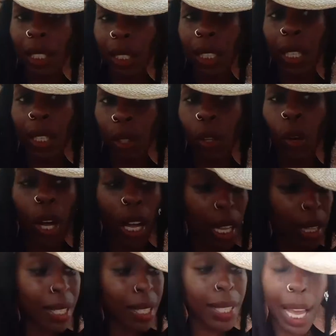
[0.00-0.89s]
The
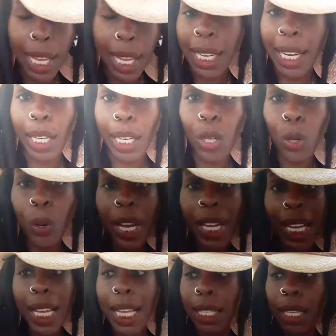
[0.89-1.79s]
other side of that
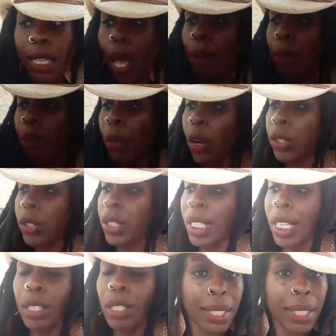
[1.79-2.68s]
coin is most of
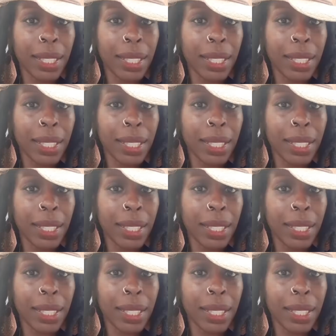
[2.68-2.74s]
these